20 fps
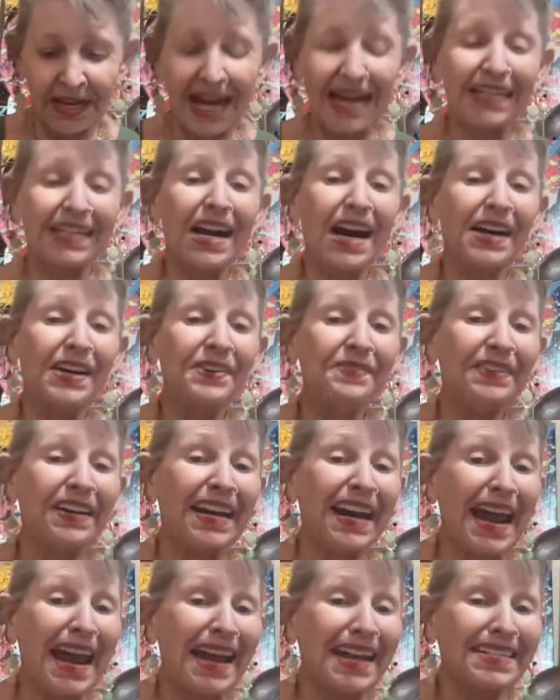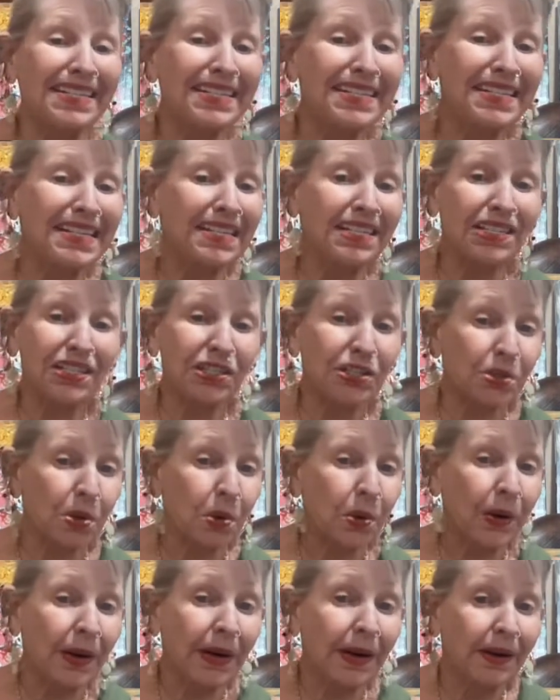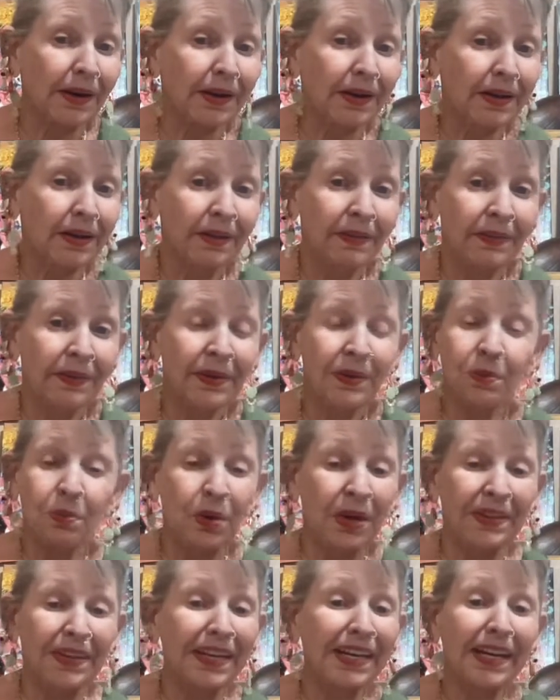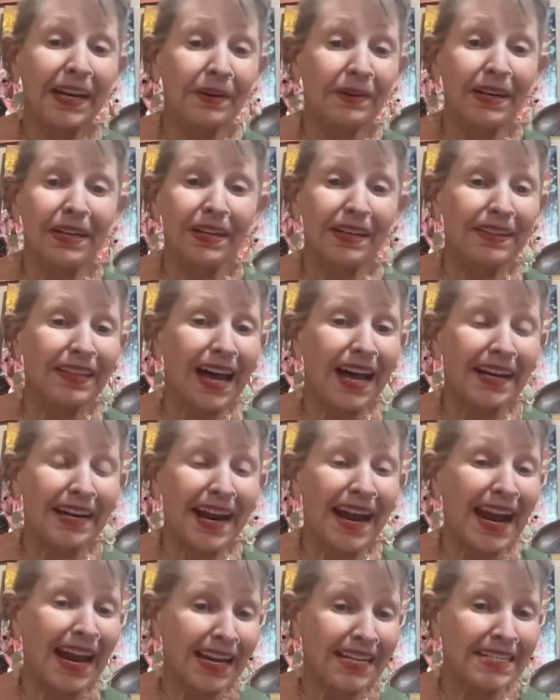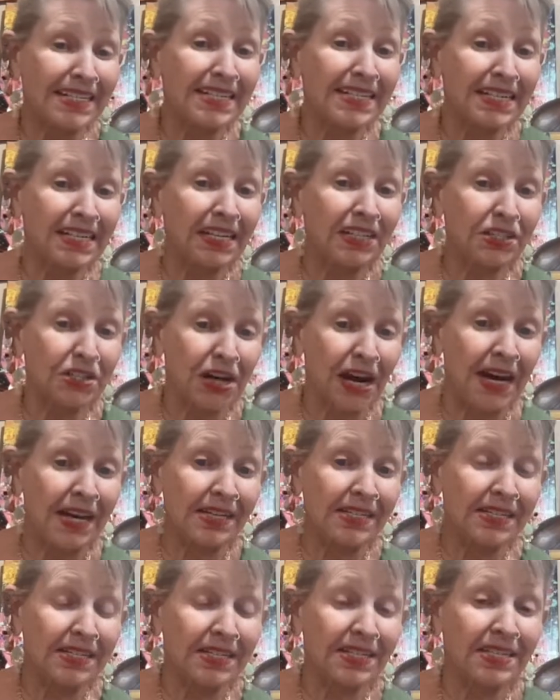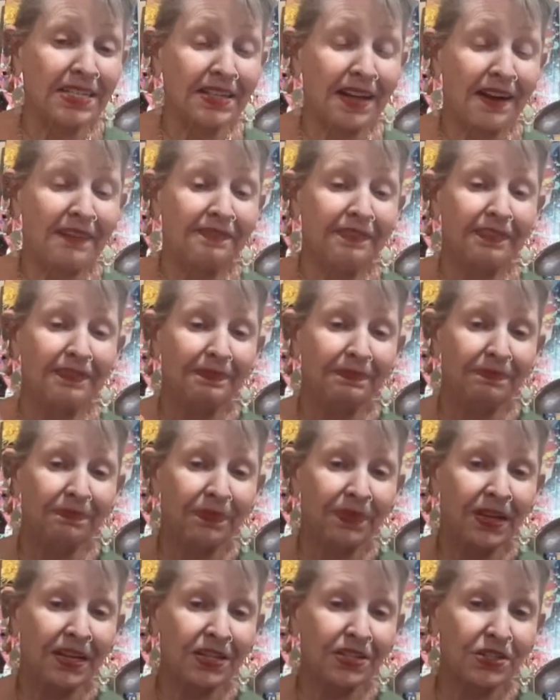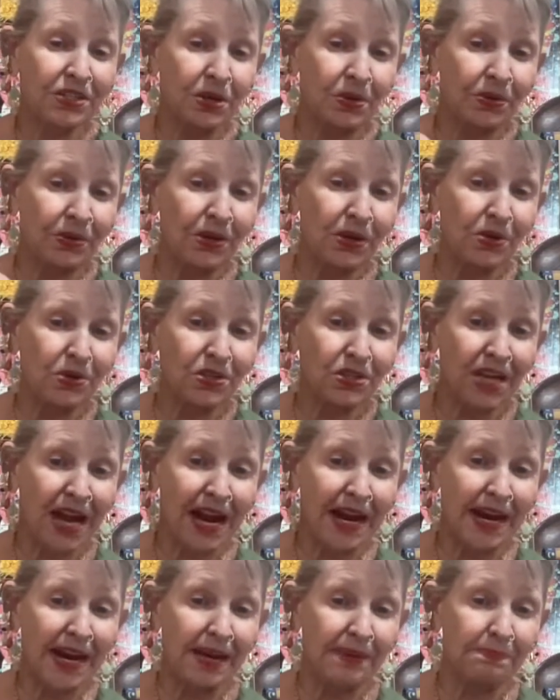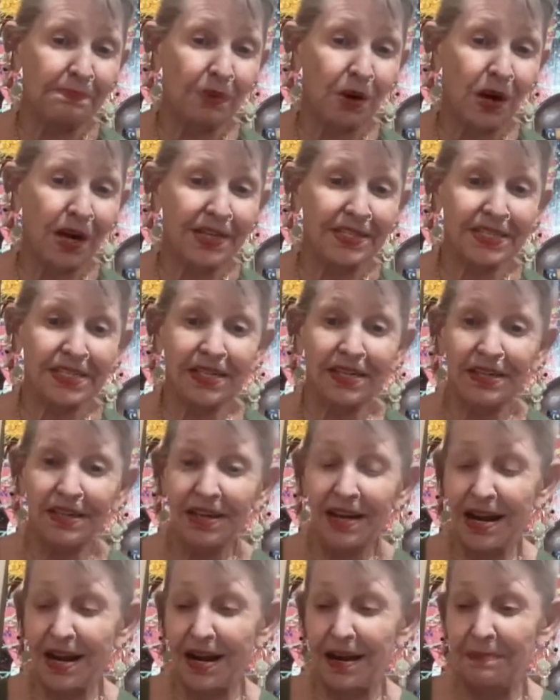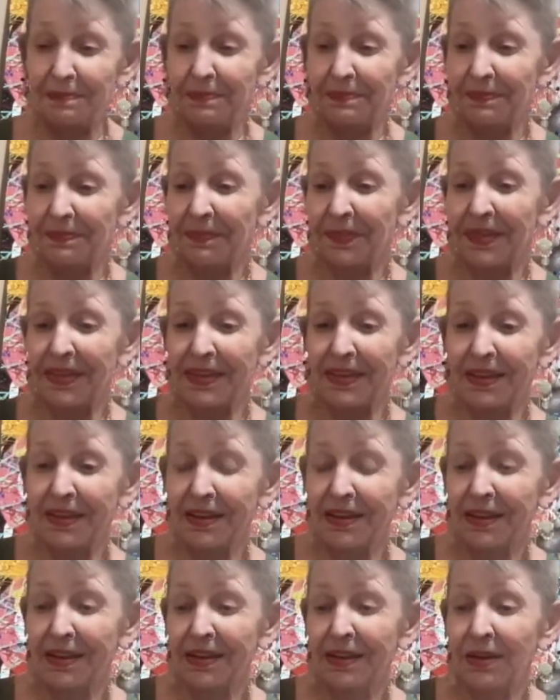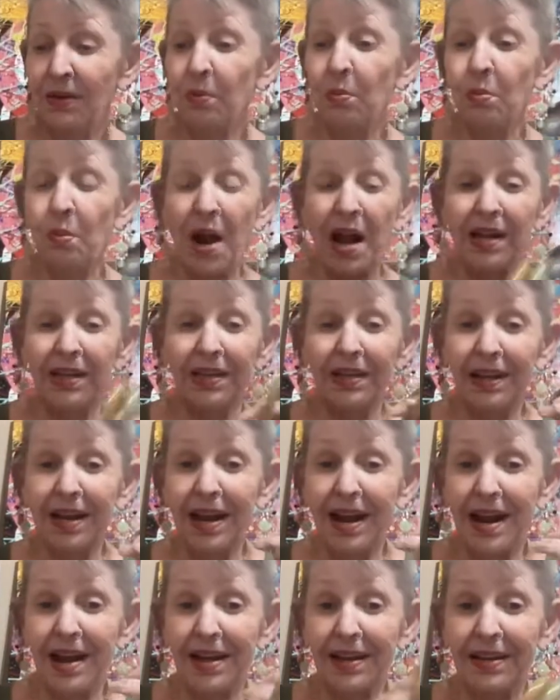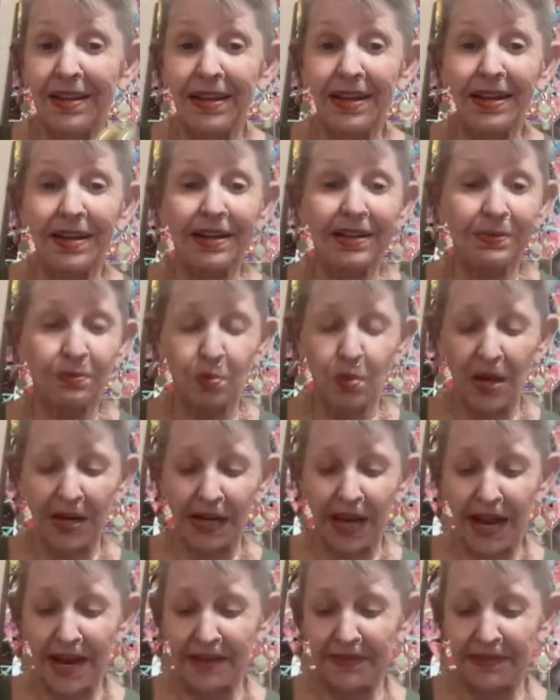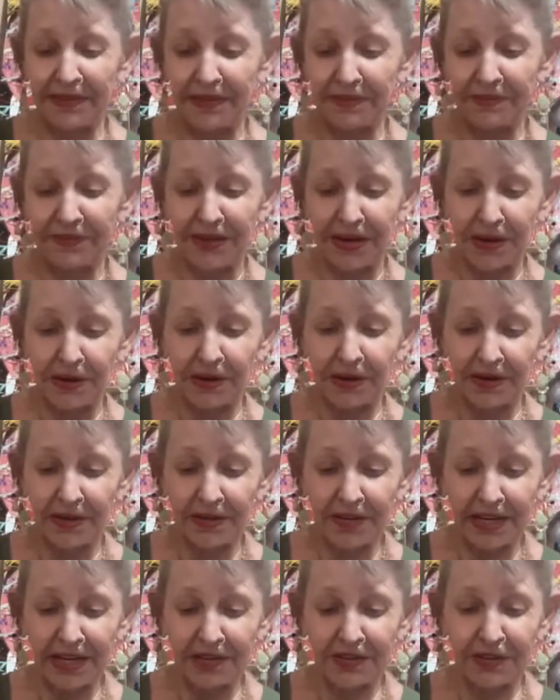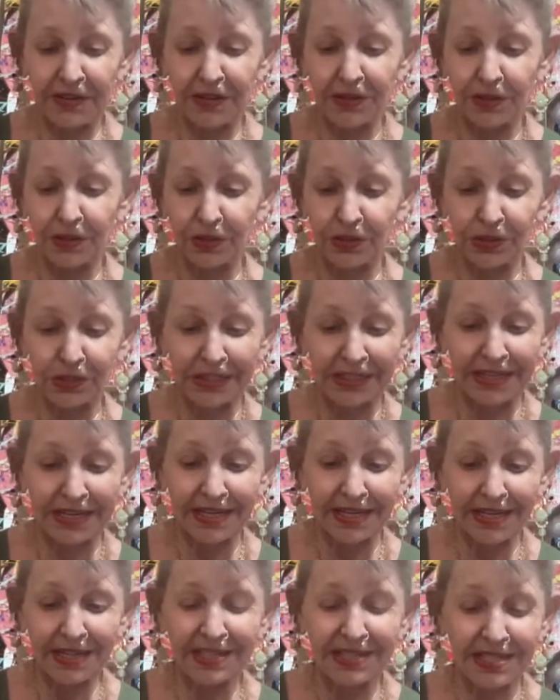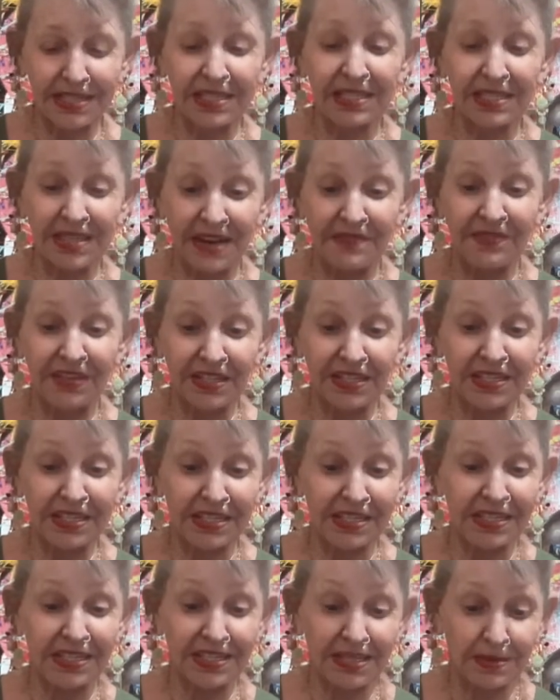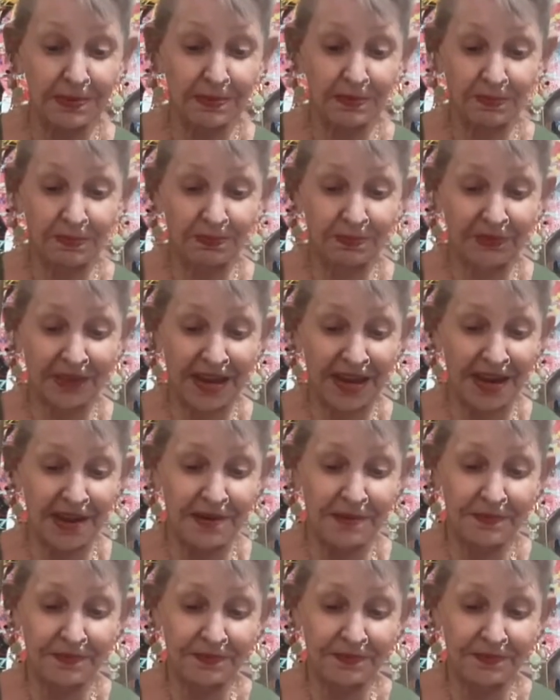a kind of an antique store one that carried a lot of antique jade and stuff. So those I had bought um, while, while I lived there in the early, in the 70s, okay?